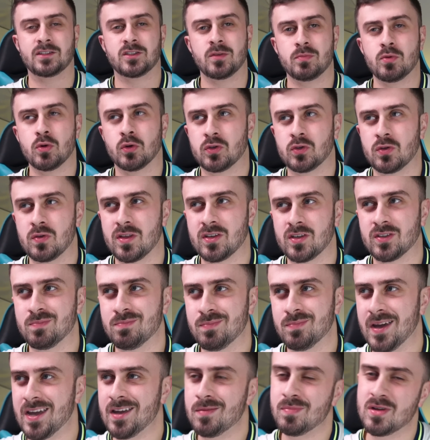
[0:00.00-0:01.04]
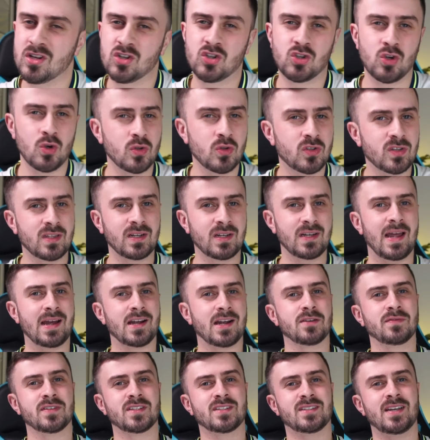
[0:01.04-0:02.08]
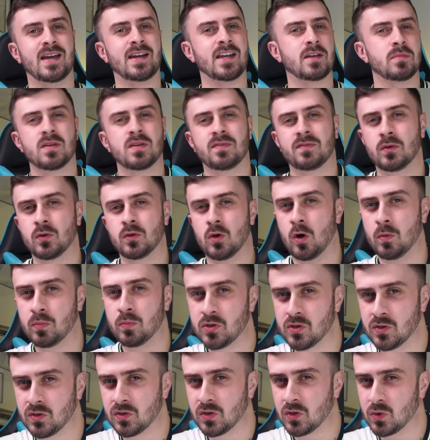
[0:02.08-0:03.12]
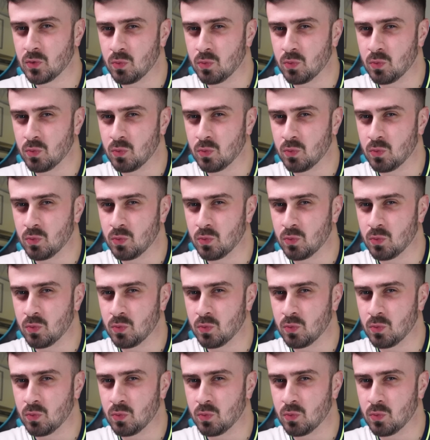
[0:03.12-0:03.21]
to be honest with you, this may be due to the lack of attacking midfield options as